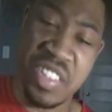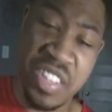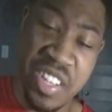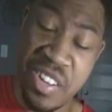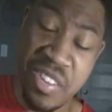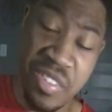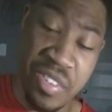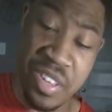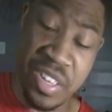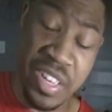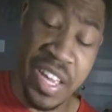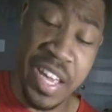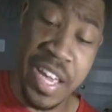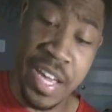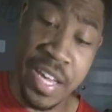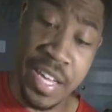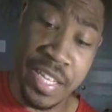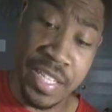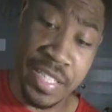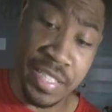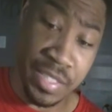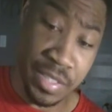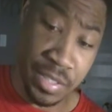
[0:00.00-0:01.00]
Okay,
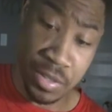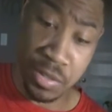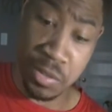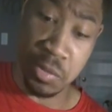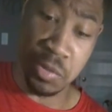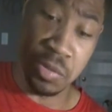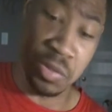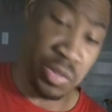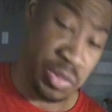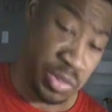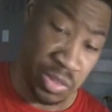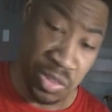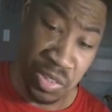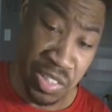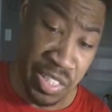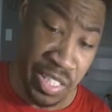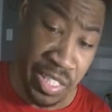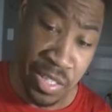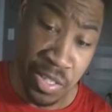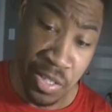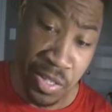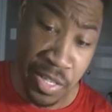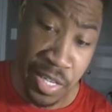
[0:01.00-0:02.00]
cares? Don't
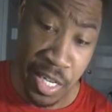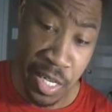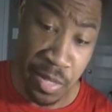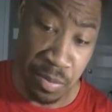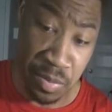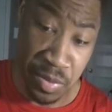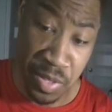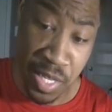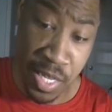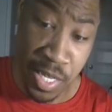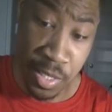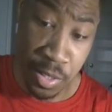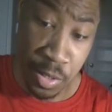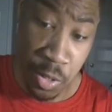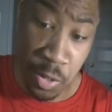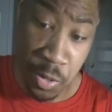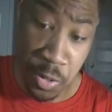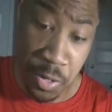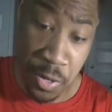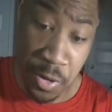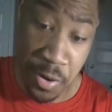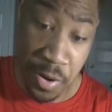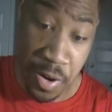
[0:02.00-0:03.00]
let all that blood go
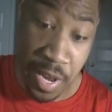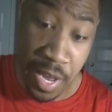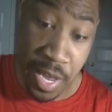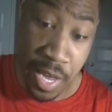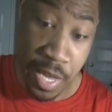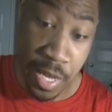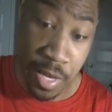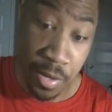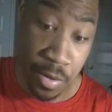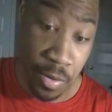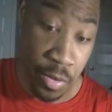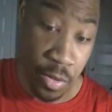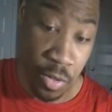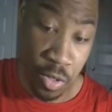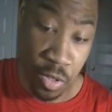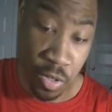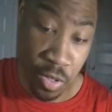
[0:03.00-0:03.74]
to your head.